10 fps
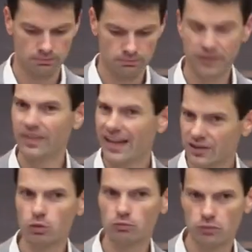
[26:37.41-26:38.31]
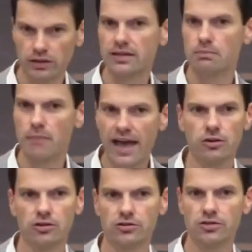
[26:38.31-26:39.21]
But that's what really
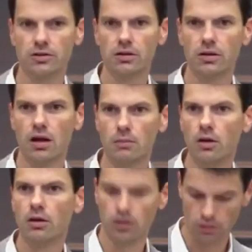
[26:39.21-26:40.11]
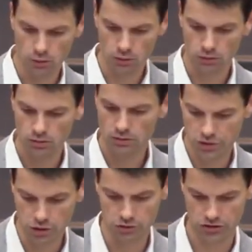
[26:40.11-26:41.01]
matters among a local church.